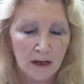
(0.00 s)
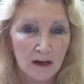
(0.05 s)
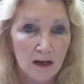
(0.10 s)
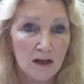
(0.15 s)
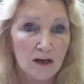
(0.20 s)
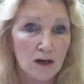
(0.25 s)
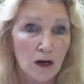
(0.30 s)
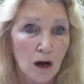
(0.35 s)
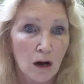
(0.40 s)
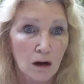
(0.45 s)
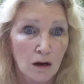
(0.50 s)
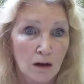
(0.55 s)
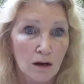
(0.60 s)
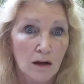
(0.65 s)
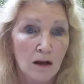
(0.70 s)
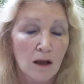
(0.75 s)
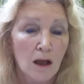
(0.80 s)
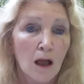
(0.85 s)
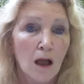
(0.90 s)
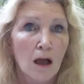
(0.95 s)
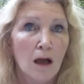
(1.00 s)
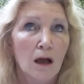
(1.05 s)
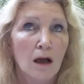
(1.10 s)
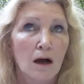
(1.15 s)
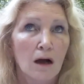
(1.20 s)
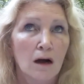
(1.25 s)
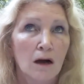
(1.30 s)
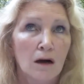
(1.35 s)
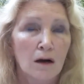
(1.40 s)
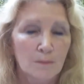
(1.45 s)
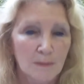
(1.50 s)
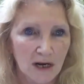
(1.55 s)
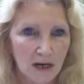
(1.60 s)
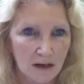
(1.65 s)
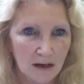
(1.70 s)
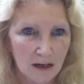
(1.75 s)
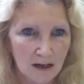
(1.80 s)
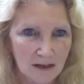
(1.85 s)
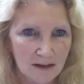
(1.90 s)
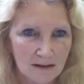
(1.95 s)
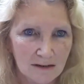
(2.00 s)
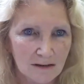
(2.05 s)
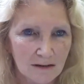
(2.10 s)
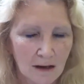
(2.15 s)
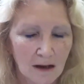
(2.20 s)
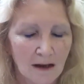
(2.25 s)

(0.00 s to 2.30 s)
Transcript: and harmonize.